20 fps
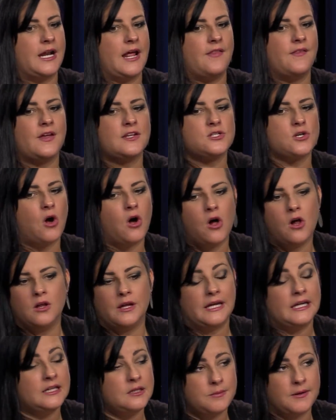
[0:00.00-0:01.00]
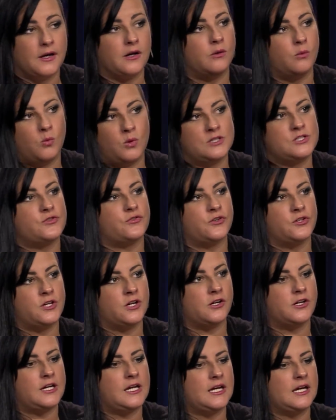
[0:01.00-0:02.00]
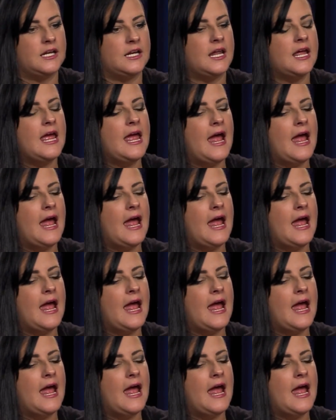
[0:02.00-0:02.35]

and that's all any parent wants for their kid.